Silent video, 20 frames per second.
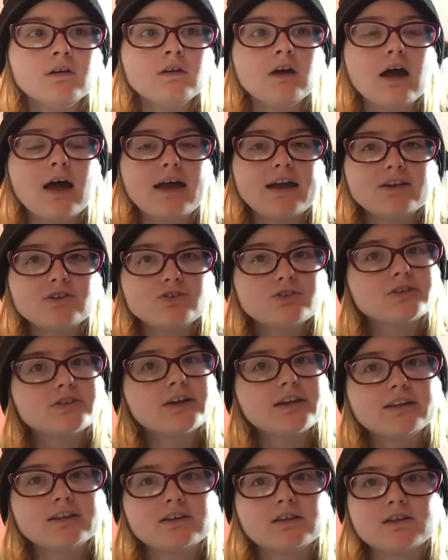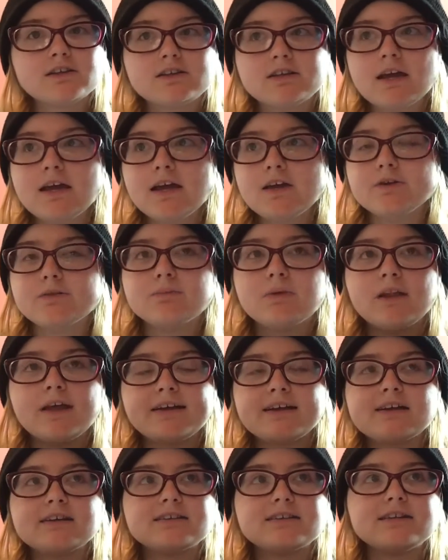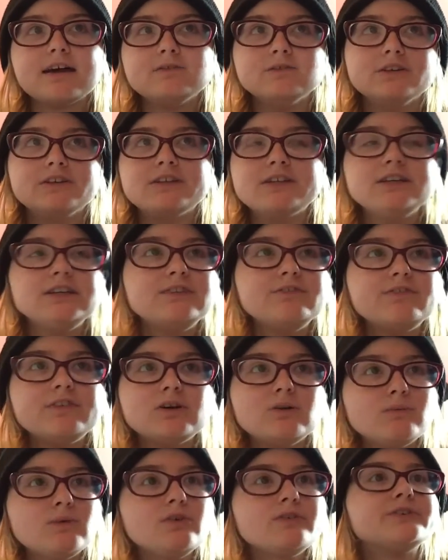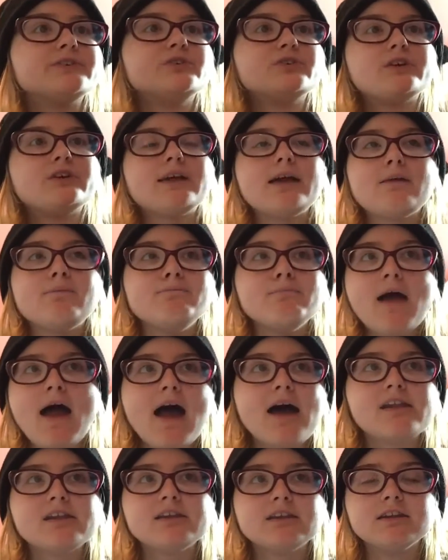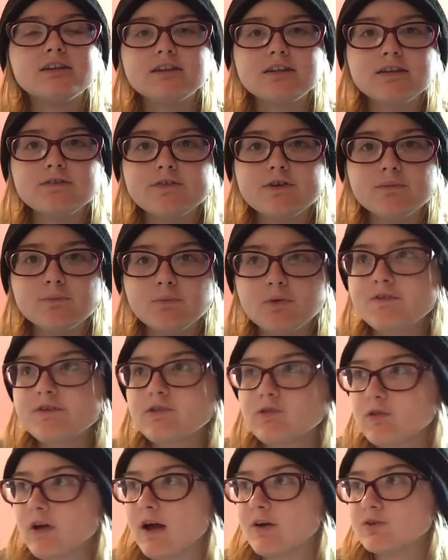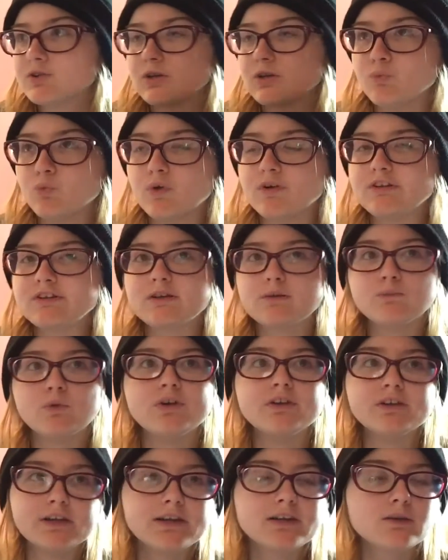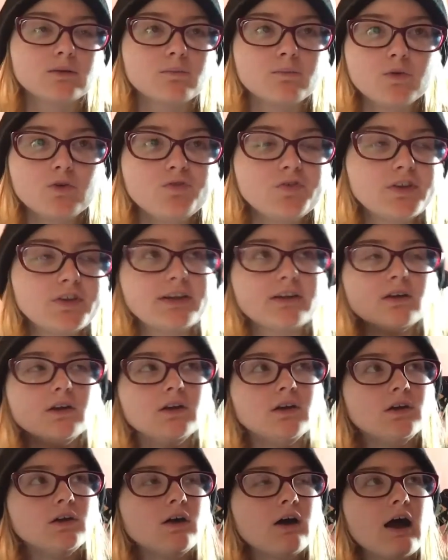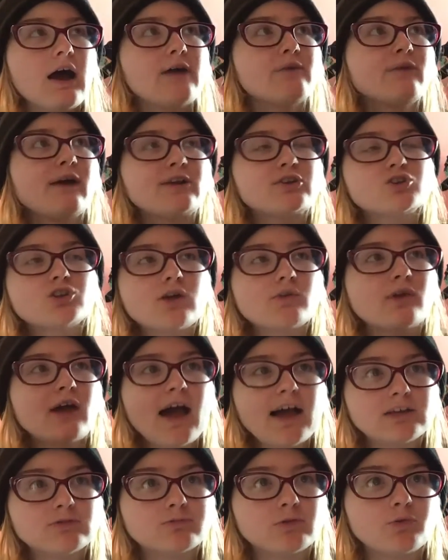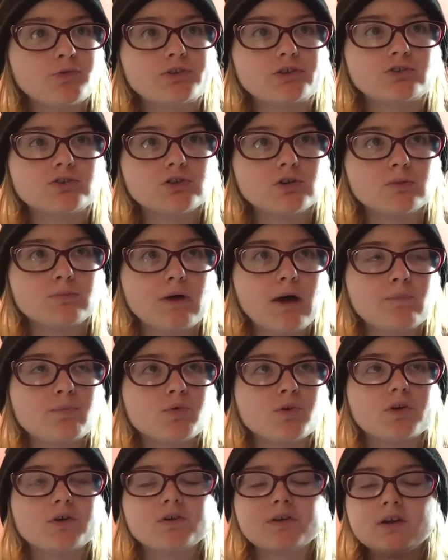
I understand it's a series, but like I said, with T V or movies, you could get mad in the T V or movies for how, what someone did in the movie. Like, I watch General Hospital, it's a soap opera.